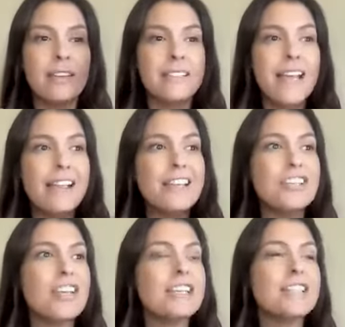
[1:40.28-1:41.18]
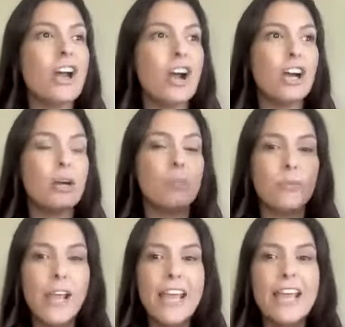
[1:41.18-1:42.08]
intelligence, our
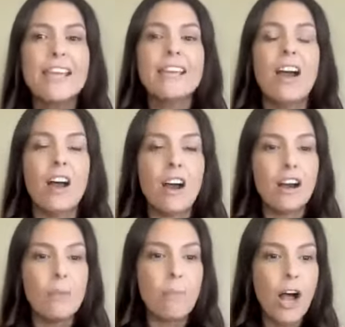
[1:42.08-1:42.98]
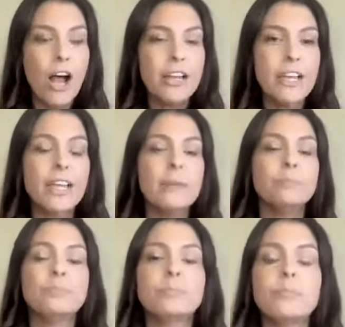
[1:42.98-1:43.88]
brain, our body
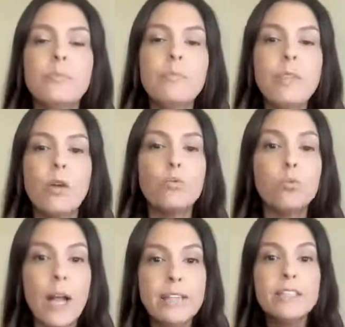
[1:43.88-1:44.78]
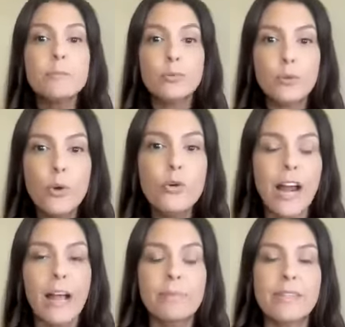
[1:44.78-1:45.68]
runs
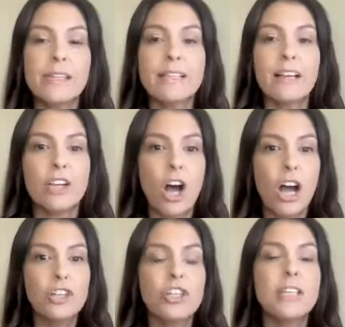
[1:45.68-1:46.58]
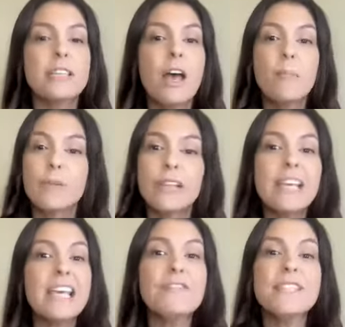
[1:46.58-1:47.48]
programs, these unconscious
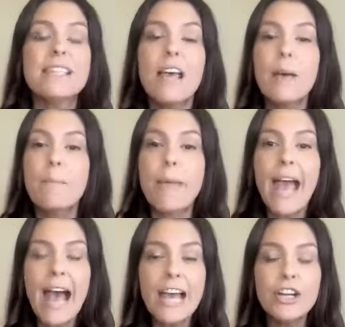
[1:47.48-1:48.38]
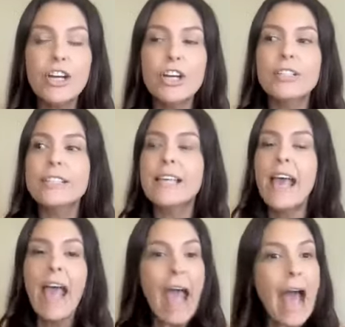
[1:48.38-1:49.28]
beliefs, patterns,
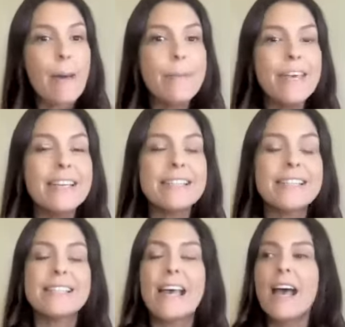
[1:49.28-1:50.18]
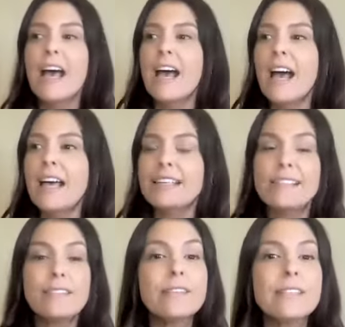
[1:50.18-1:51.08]
habits, uh,
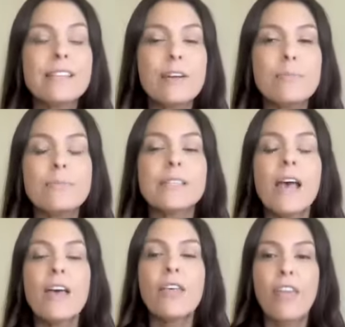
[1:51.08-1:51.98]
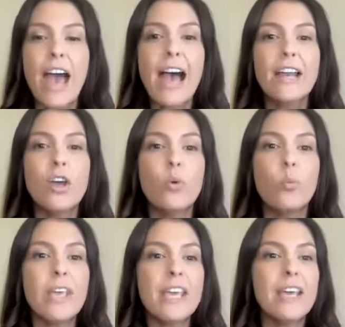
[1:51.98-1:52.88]
systems that
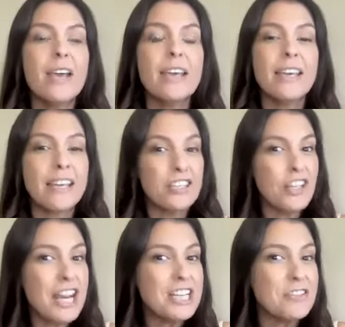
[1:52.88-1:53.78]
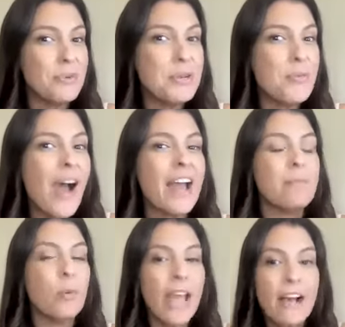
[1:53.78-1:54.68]
we can change if we want,
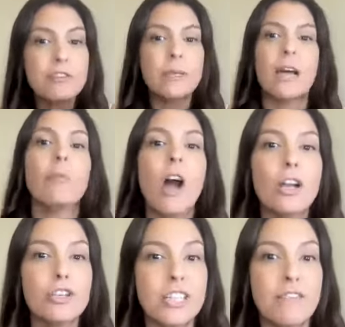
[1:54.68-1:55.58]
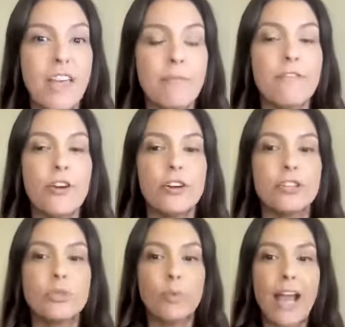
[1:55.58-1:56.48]
but we have to become conscious of them
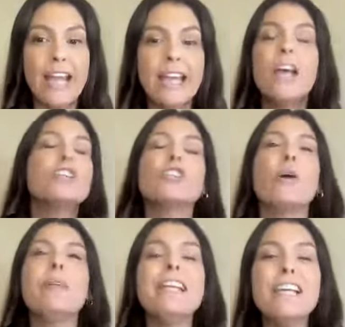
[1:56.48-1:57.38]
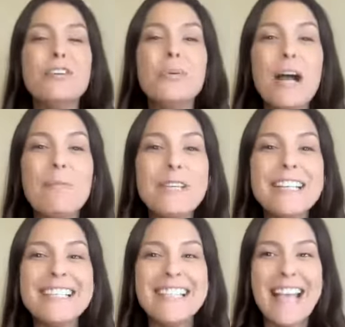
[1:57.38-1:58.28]
first, right? So I'm going to give you a couple
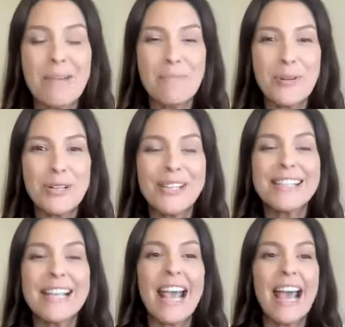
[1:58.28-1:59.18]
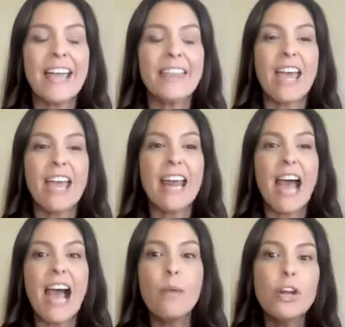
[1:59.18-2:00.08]
examples and then
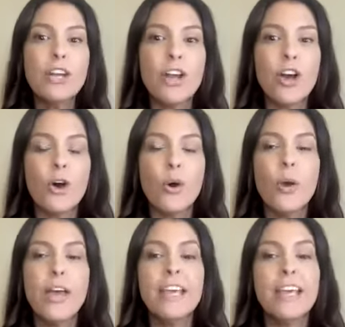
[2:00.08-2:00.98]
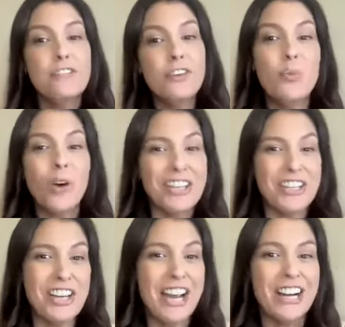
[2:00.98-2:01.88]
I want to know if you want to
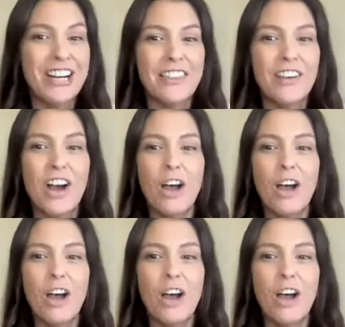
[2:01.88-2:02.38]
share in the